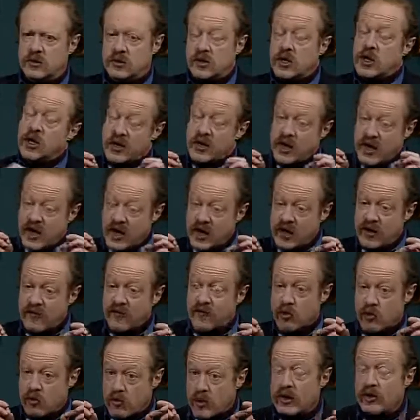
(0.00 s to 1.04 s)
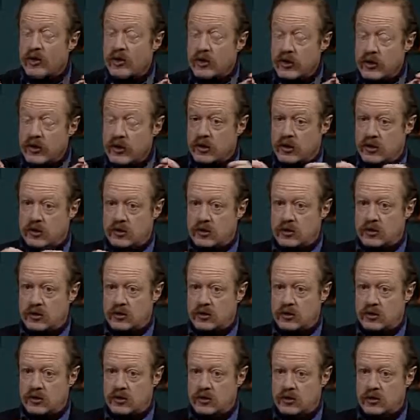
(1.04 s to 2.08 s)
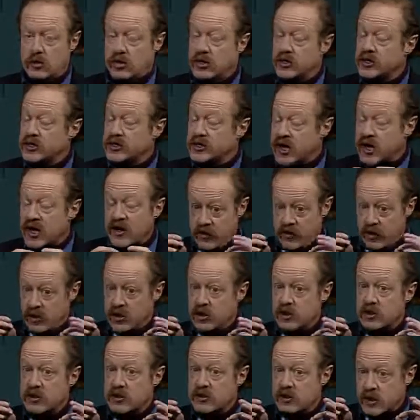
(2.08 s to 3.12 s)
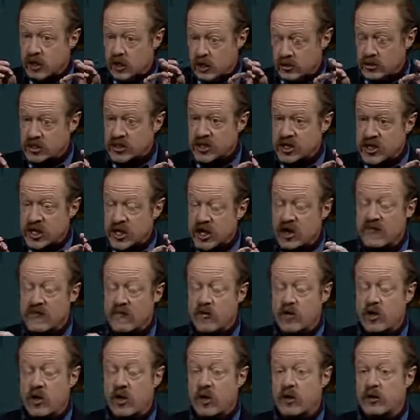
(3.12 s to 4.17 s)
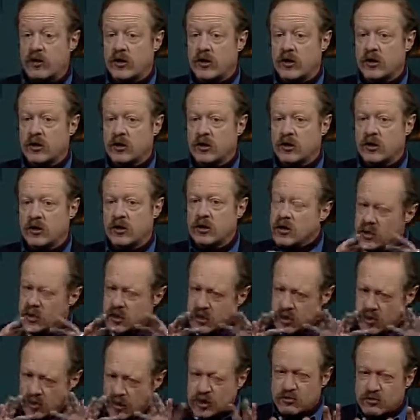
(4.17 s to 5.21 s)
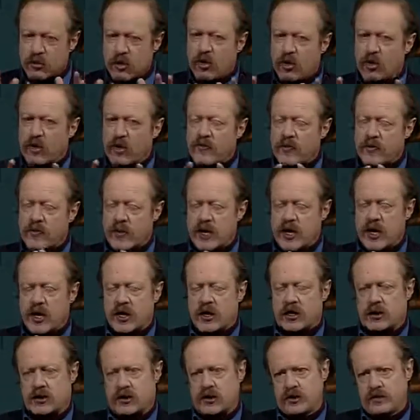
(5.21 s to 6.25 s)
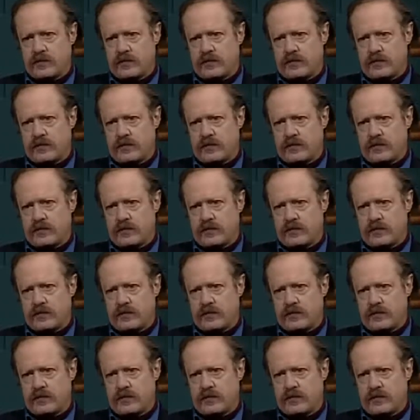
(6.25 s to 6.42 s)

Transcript: and to have morality, or at least have the understanding of morality, these were all of a package.